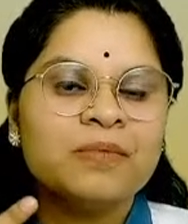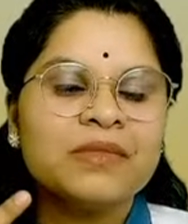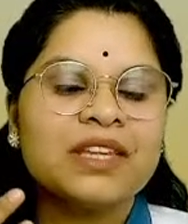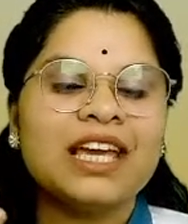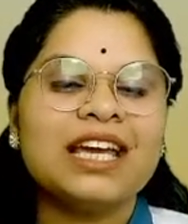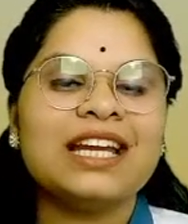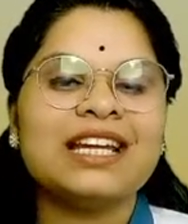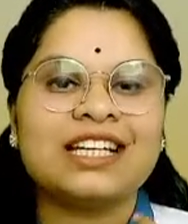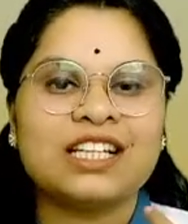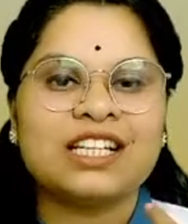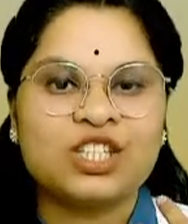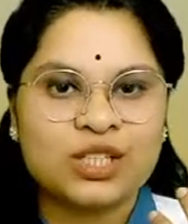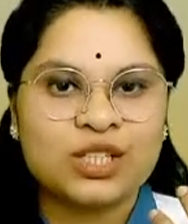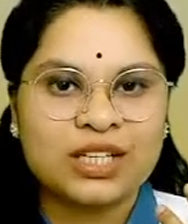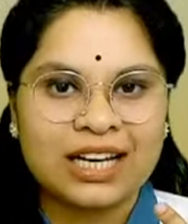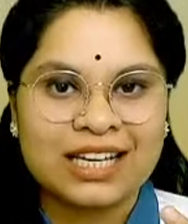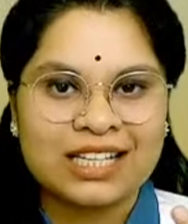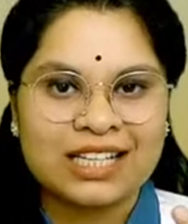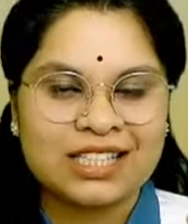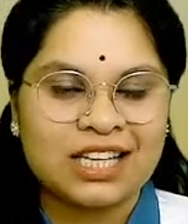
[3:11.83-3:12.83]

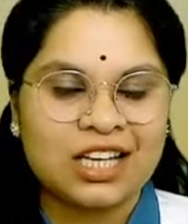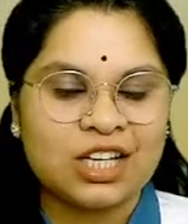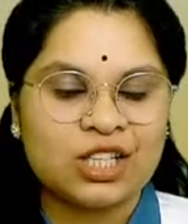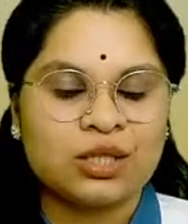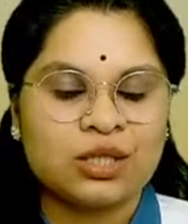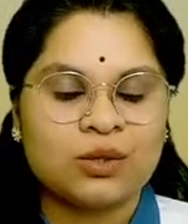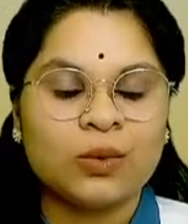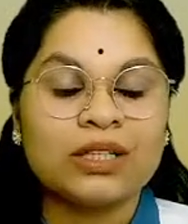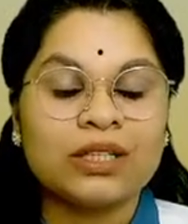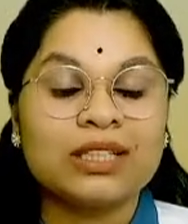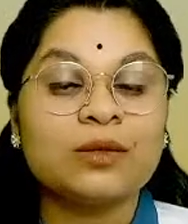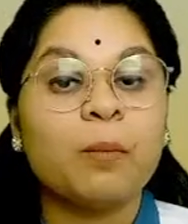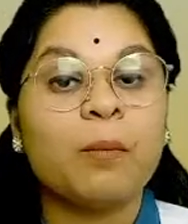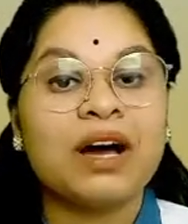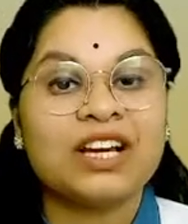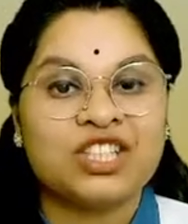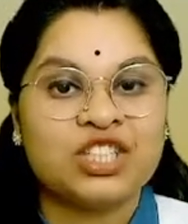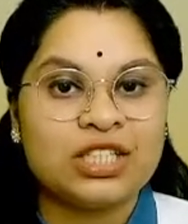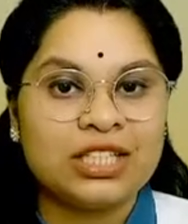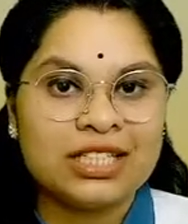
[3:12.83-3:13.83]
industrialization with
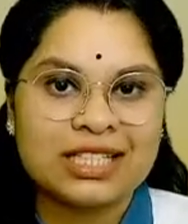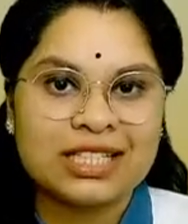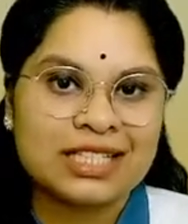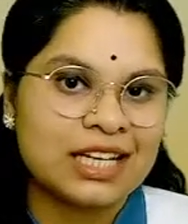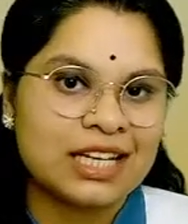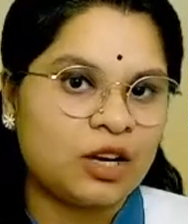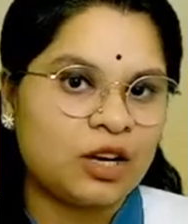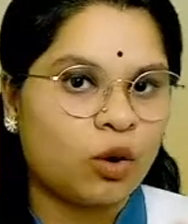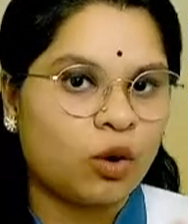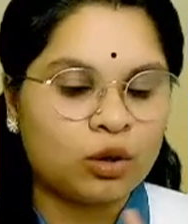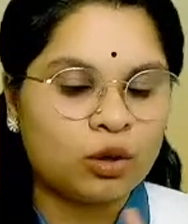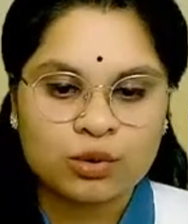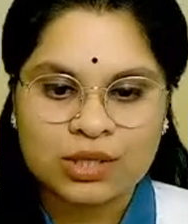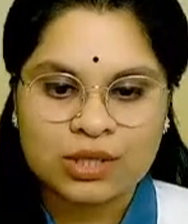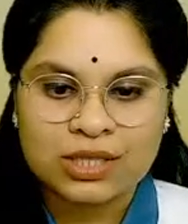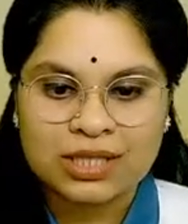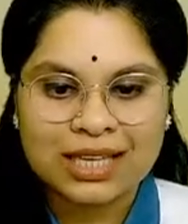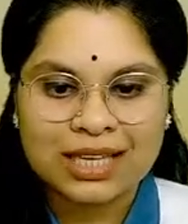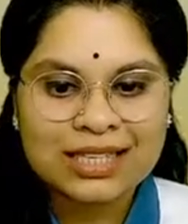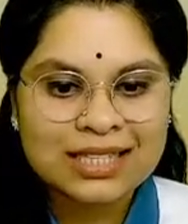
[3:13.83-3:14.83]
machines and all those
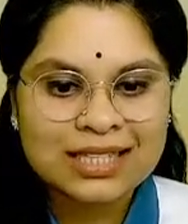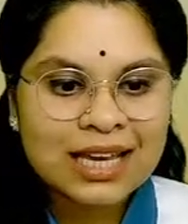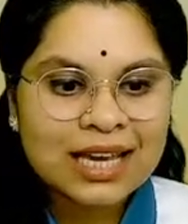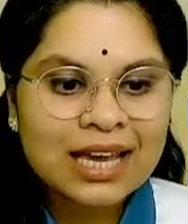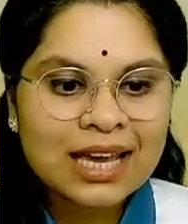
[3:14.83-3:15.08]
things.